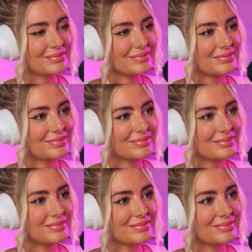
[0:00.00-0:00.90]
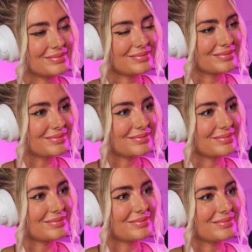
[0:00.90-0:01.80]

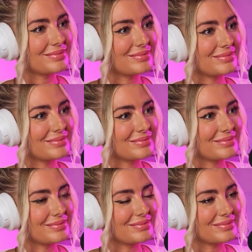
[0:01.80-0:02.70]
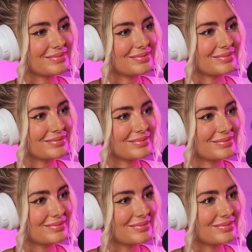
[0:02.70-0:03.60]

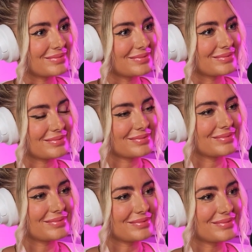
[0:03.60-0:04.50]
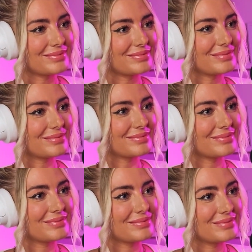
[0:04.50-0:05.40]

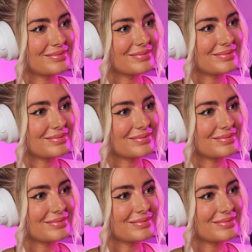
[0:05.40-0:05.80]
(not speaking)